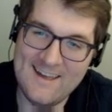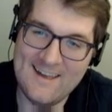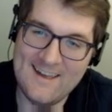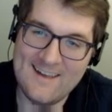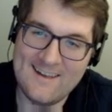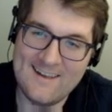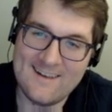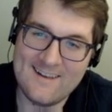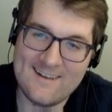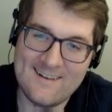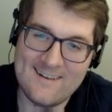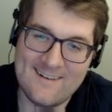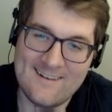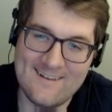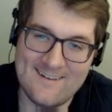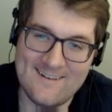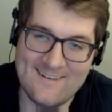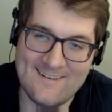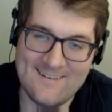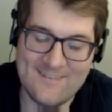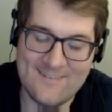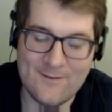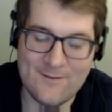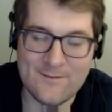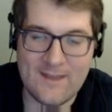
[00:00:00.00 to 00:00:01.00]

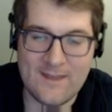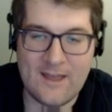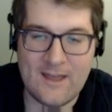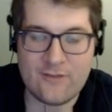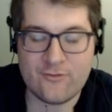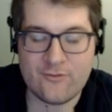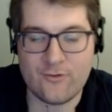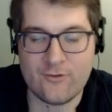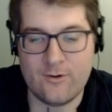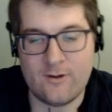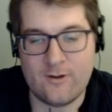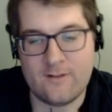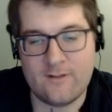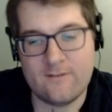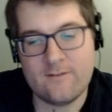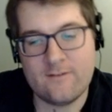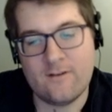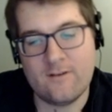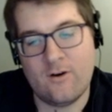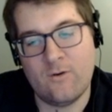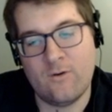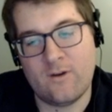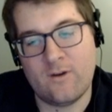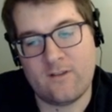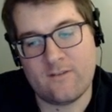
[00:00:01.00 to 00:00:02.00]
Those asteroids
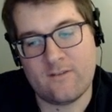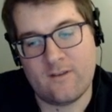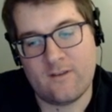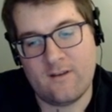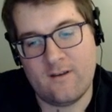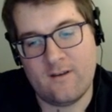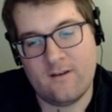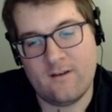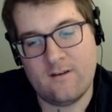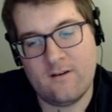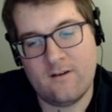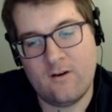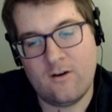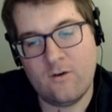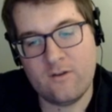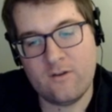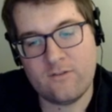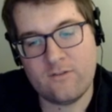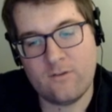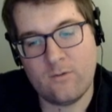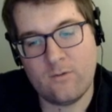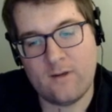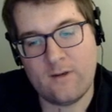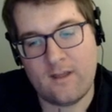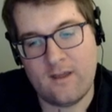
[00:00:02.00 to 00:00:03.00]
always know
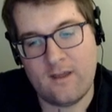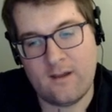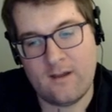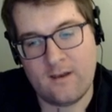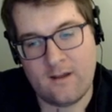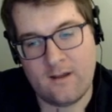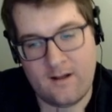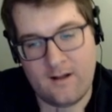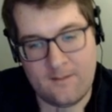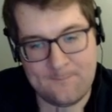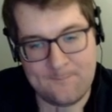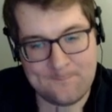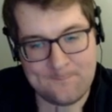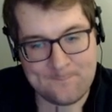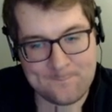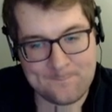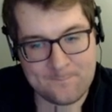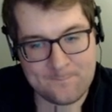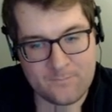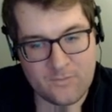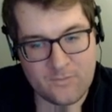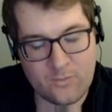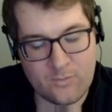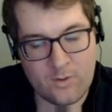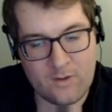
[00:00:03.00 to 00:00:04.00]
where to end up.
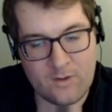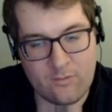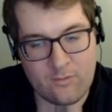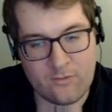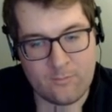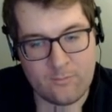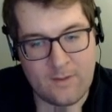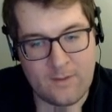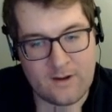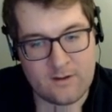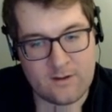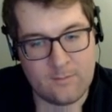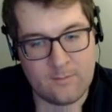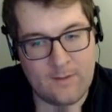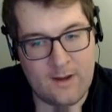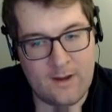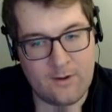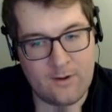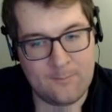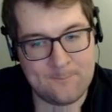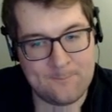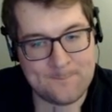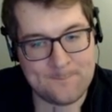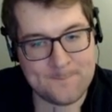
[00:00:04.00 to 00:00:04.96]
That's what I respect about them.